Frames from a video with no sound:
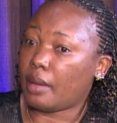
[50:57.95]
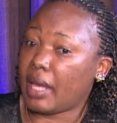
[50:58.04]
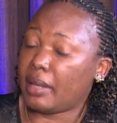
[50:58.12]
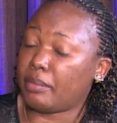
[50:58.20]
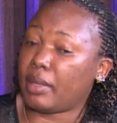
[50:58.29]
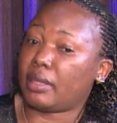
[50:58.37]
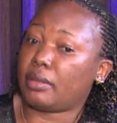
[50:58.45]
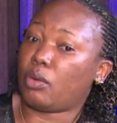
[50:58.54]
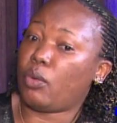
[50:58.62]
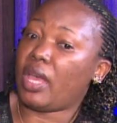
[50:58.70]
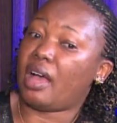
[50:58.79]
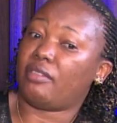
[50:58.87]
And
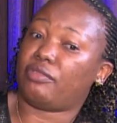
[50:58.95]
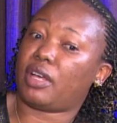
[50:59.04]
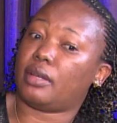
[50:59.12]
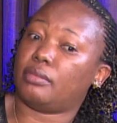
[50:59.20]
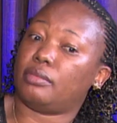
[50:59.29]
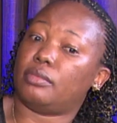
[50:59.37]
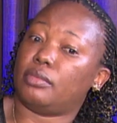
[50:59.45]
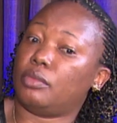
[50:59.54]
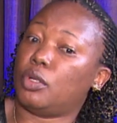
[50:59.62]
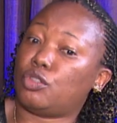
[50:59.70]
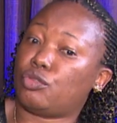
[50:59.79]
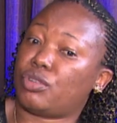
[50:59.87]
the way I've come
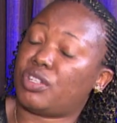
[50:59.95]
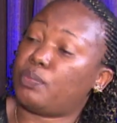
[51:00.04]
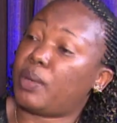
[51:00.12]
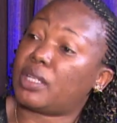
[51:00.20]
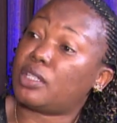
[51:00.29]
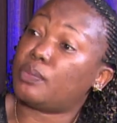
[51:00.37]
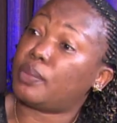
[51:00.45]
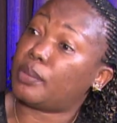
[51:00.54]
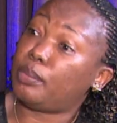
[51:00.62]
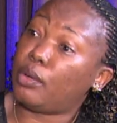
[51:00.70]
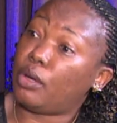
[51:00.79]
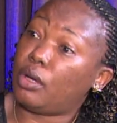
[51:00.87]
more to respect
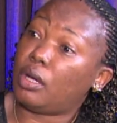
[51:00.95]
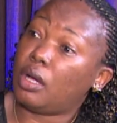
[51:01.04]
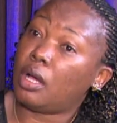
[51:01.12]
people,